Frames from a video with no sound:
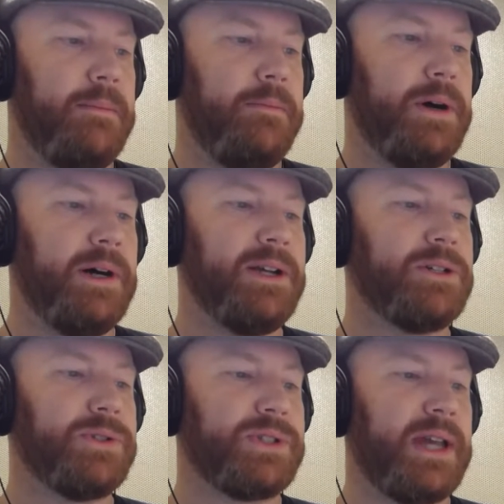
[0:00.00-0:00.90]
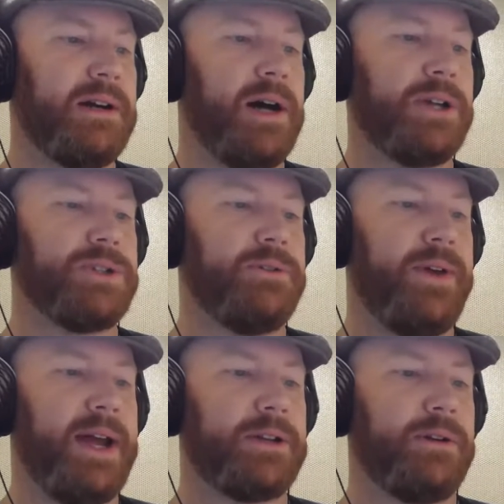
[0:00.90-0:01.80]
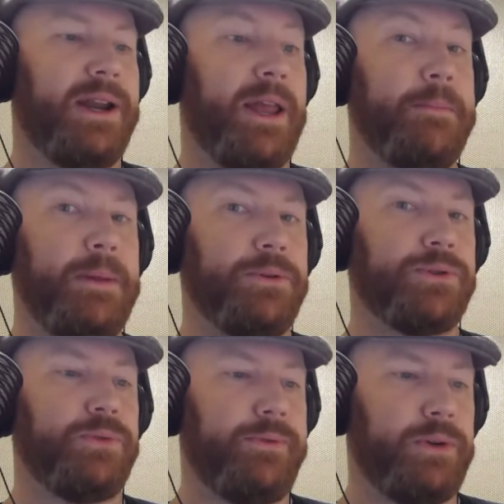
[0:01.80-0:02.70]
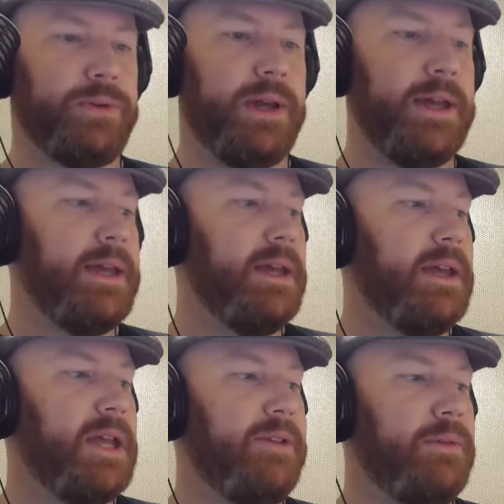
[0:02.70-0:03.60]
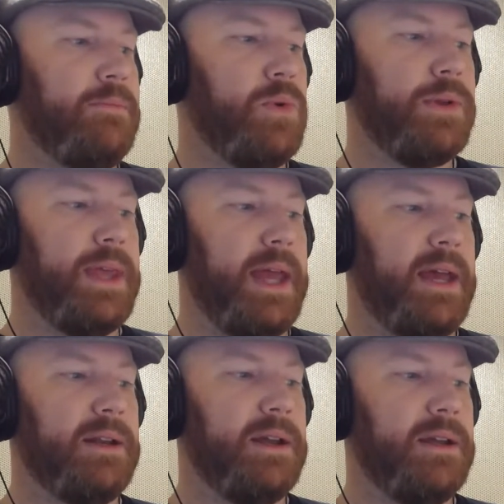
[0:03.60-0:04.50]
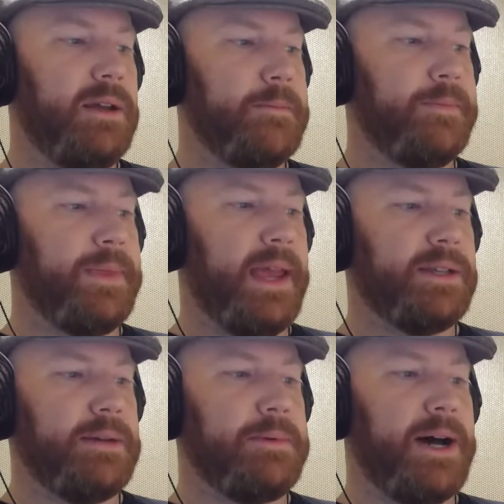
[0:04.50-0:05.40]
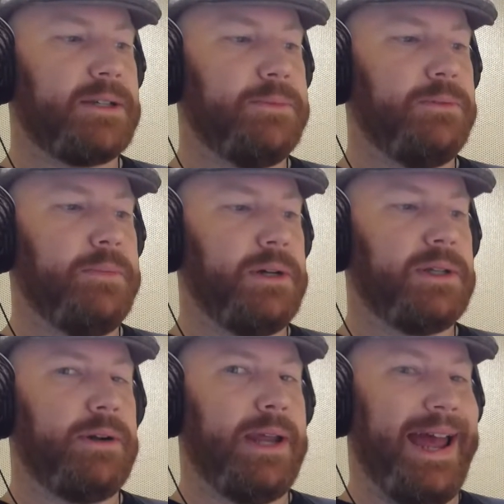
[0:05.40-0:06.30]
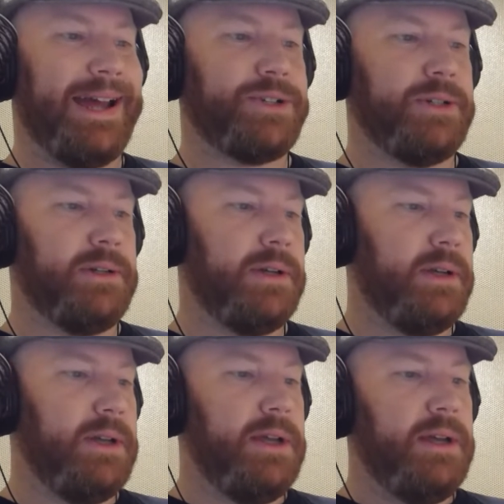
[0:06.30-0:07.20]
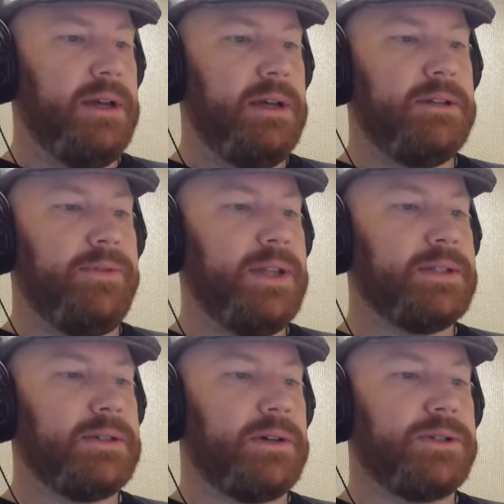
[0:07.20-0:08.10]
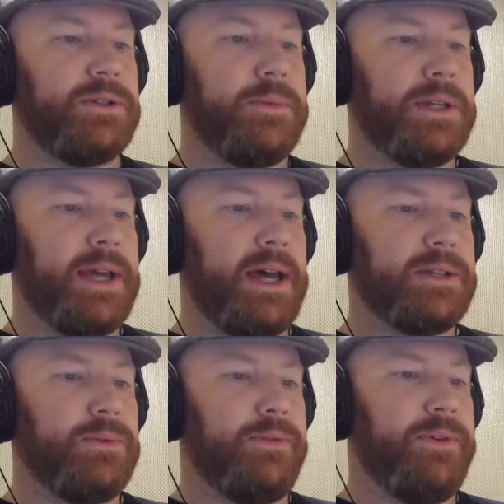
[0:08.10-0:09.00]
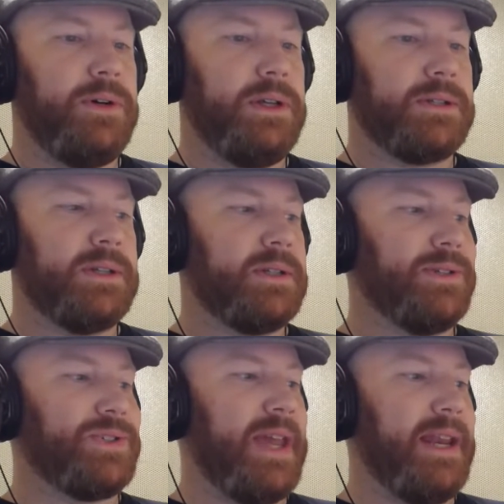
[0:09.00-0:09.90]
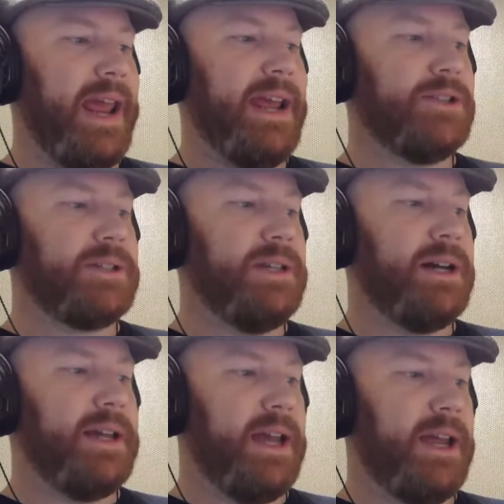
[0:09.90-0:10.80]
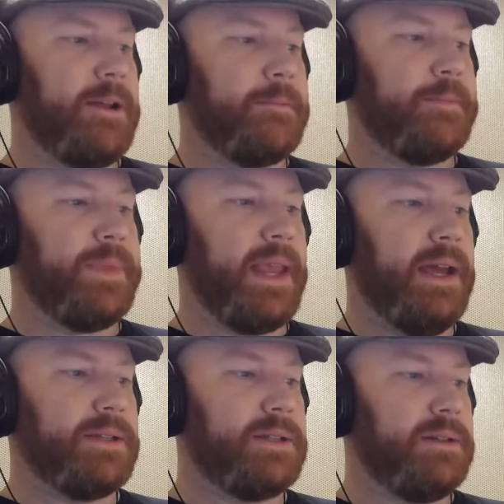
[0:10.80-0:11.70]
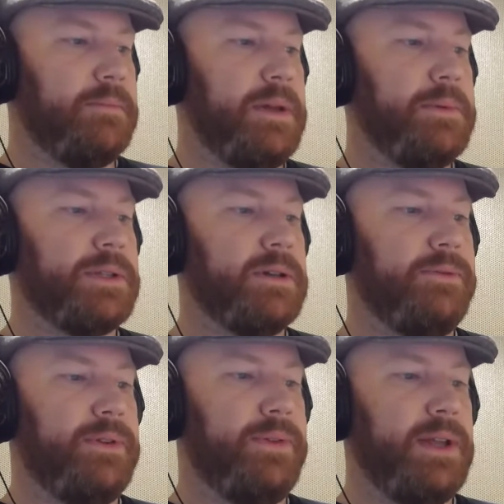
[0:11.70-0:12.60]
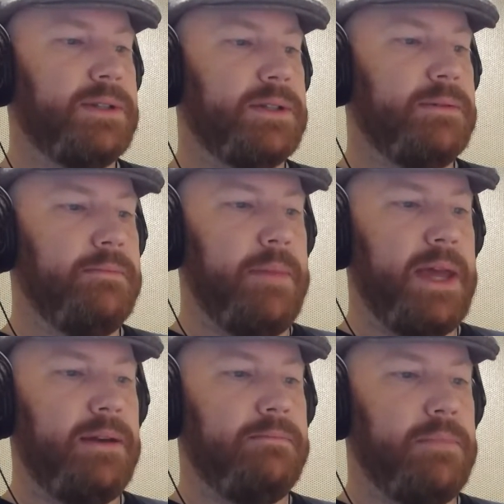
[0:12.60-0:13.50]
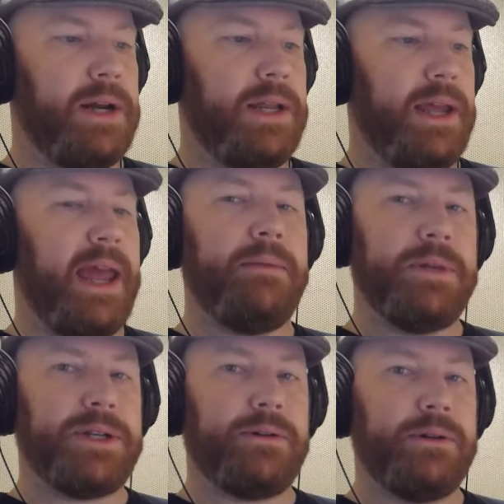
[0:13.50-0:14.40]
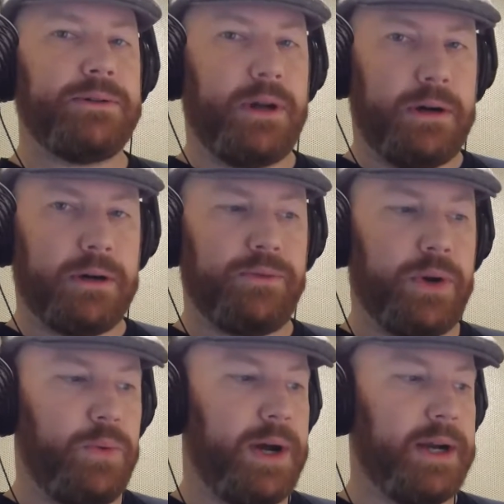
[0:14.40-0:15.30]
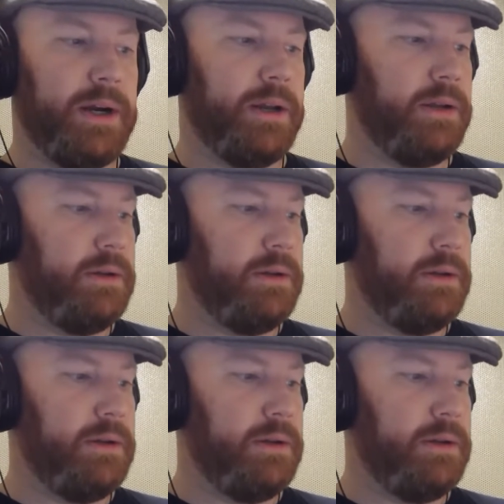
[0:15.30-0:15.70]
political psychological factor in a people's revolt, even more than as a possible military action. Defense has also been tasked with fully assisting state and CIA, as commitments of defense, men, money, and materials are required.